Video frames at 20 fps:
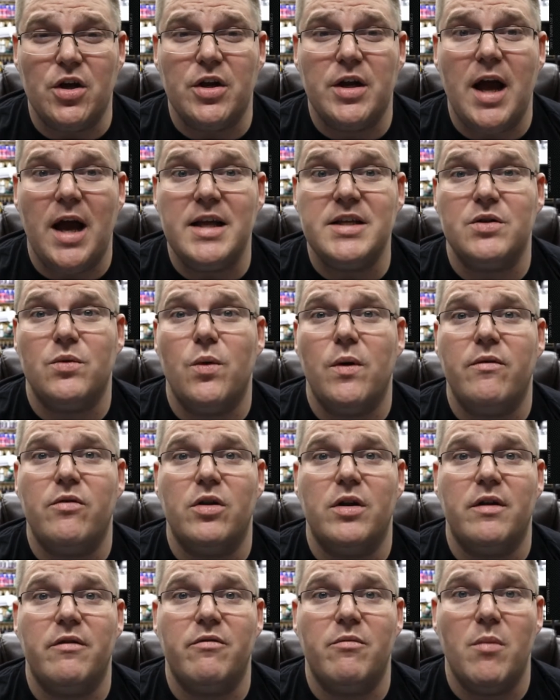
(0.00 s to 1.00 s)
guy's
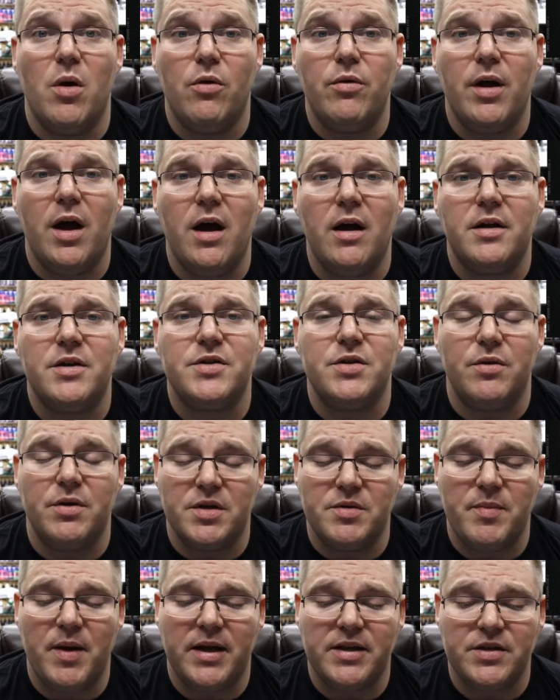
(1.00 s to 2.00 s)
equivalent of MODOK, so
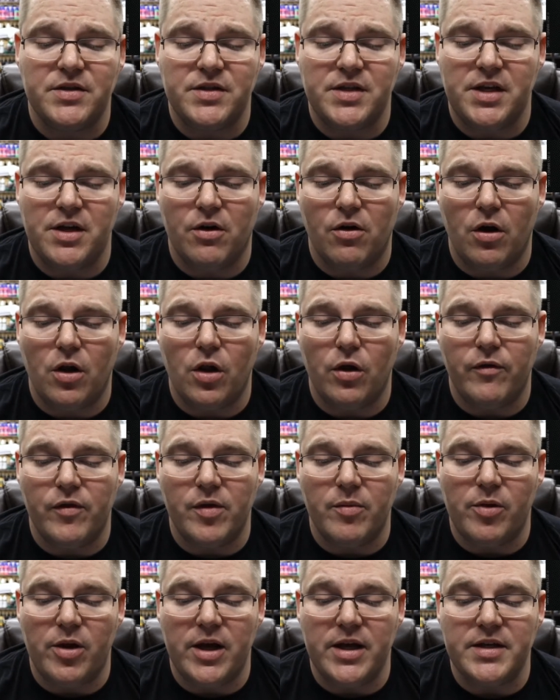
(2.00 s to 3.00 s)
expect to see her all over
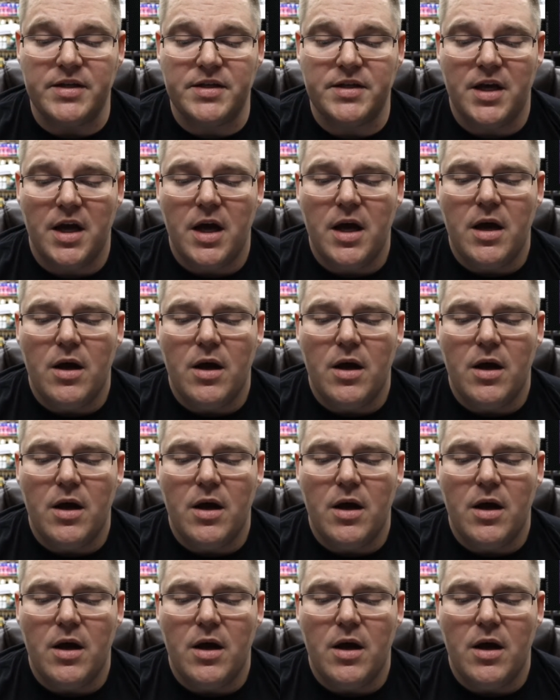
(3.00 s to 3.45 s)
the place.